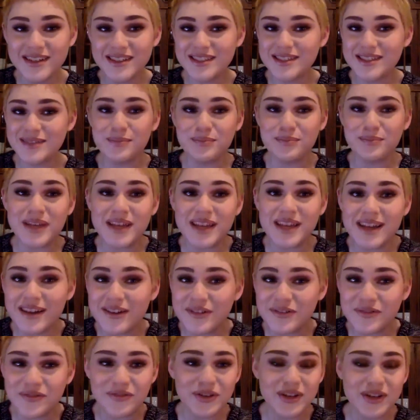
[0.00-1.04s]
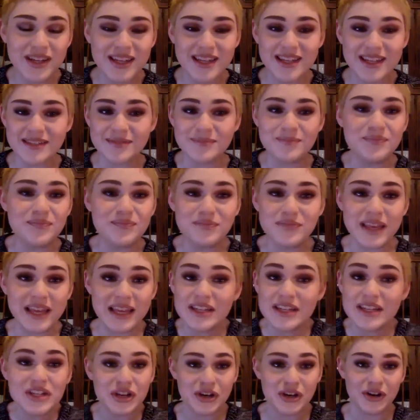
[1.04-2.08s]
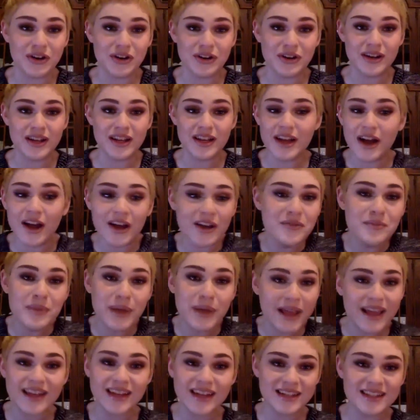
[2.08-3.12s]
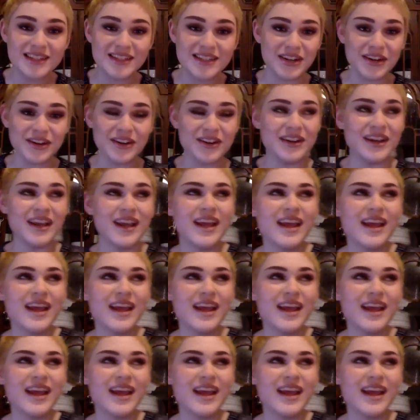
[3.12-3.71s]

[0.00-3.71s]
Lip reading: to be a freaking intern, an unpaid intern.